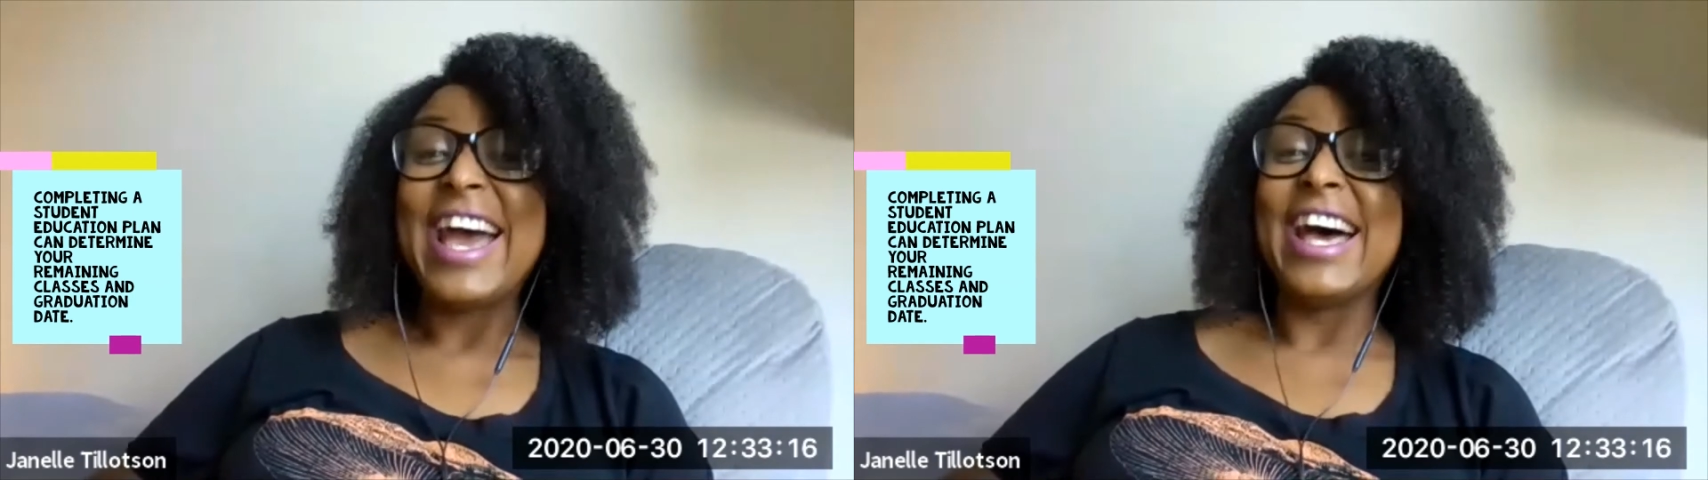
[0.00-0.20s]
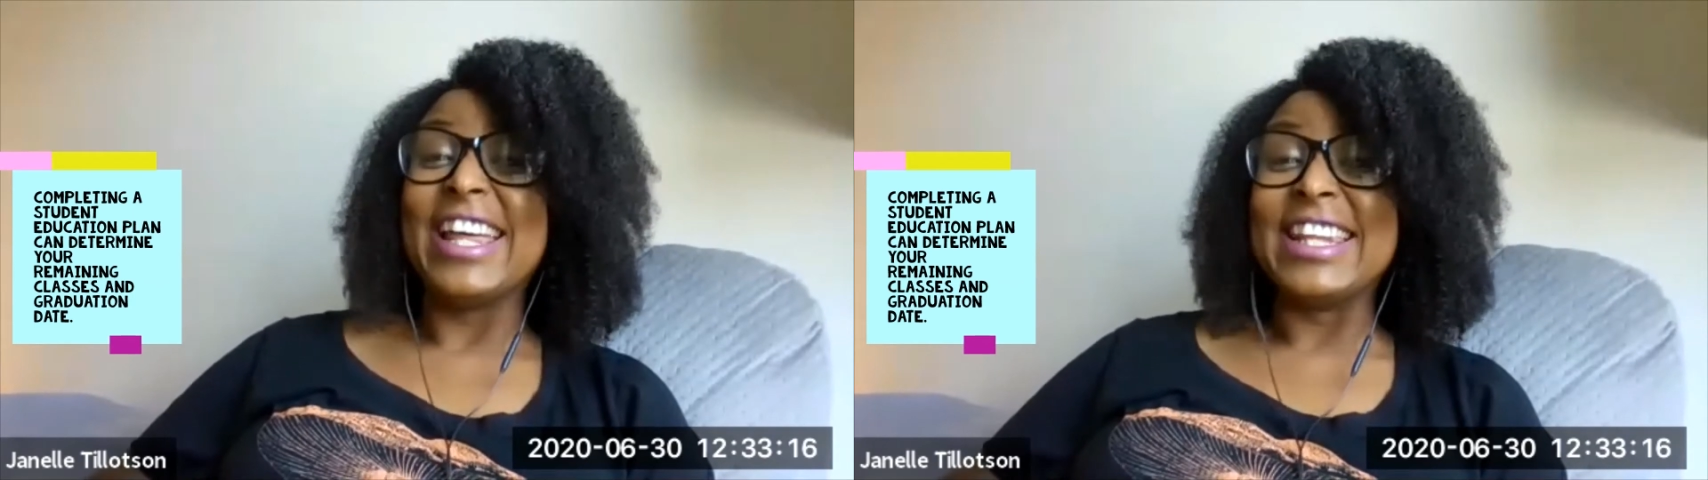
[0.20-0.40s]

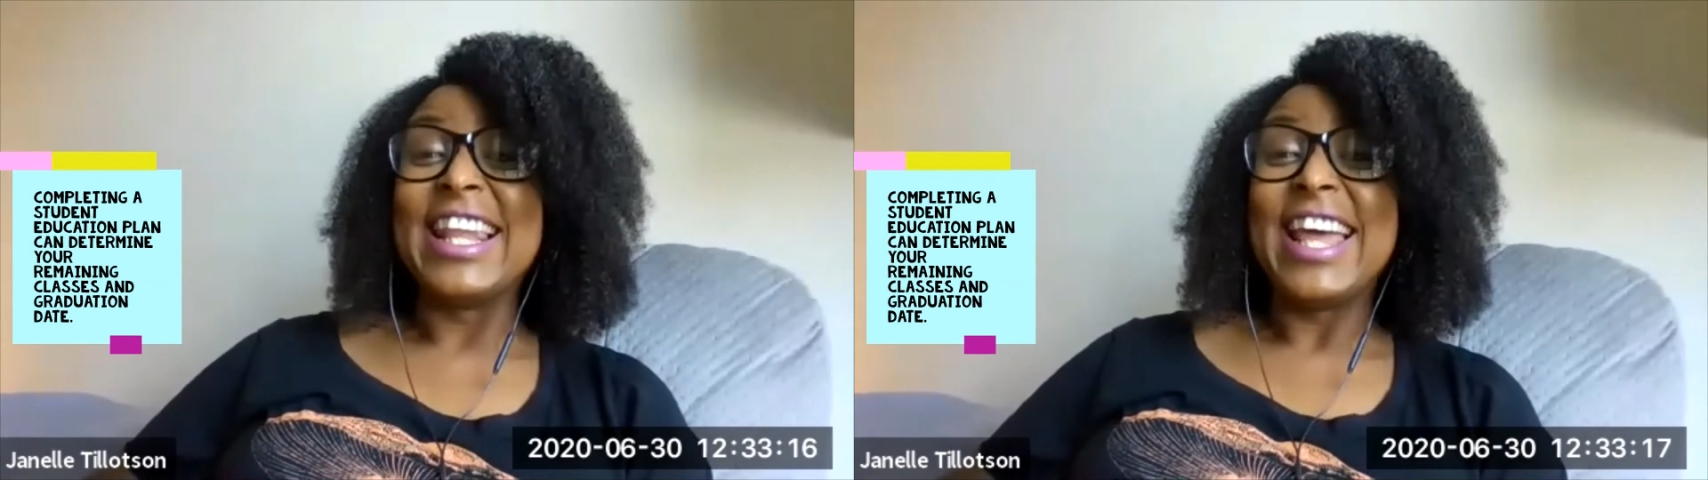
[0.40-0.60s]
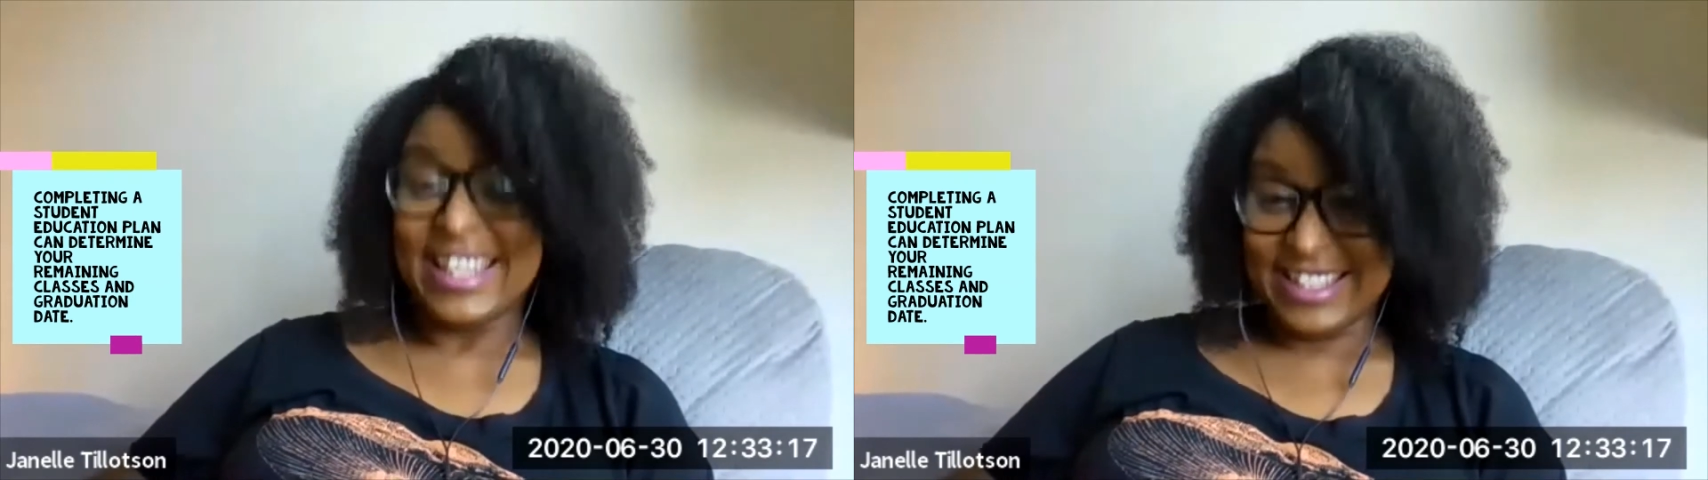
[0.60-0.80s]

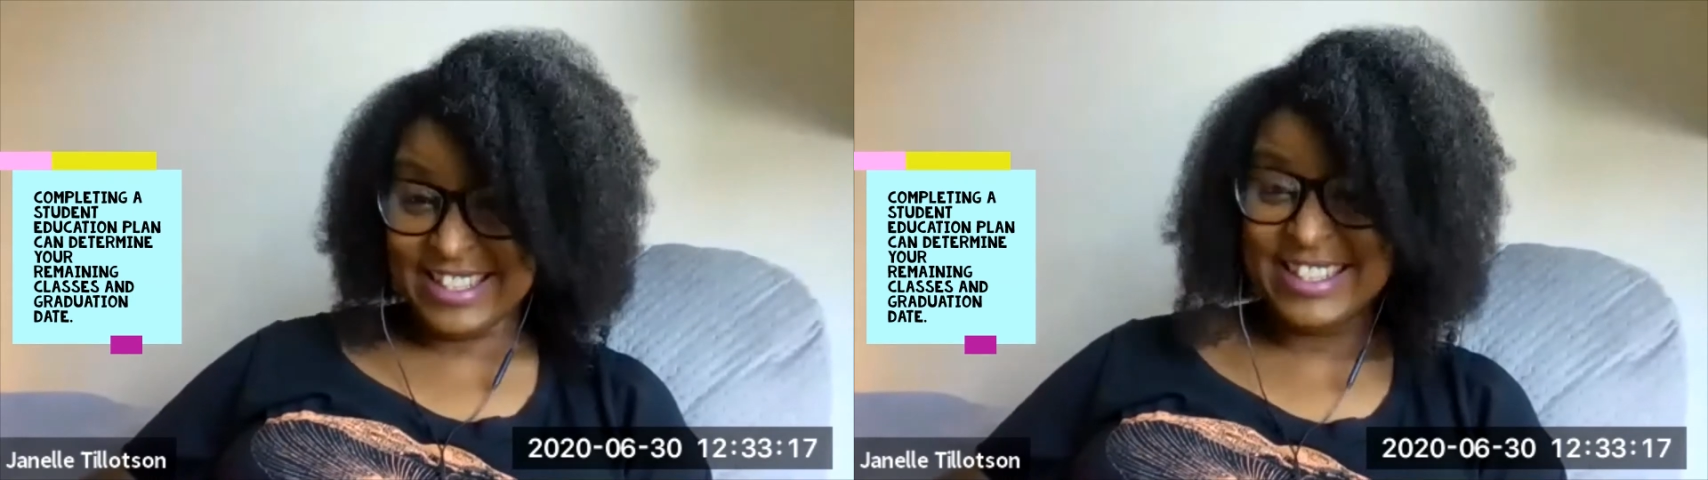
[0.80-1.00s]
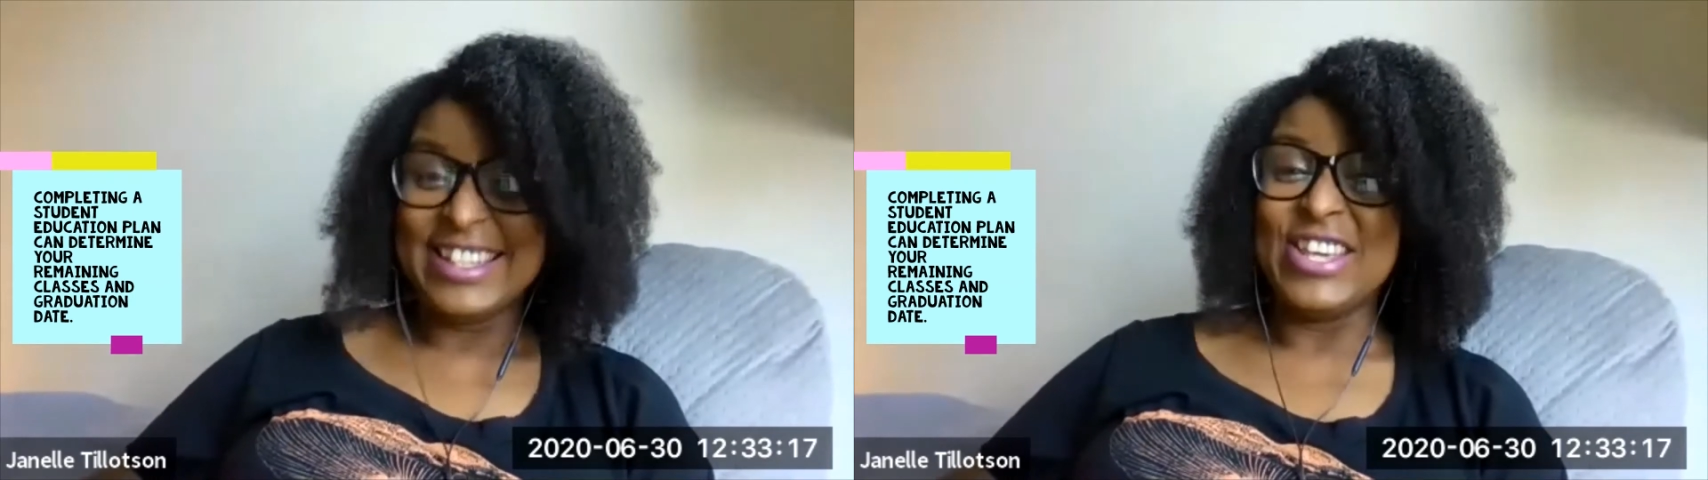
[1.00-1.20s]

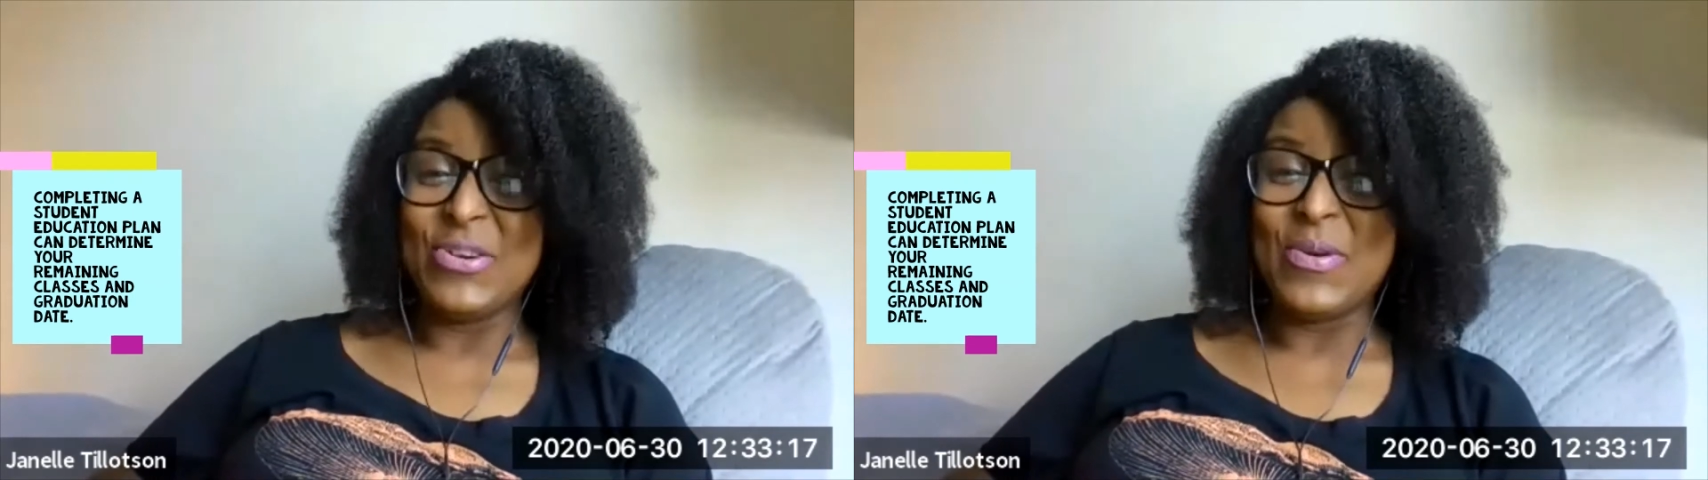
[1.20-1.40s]
unless you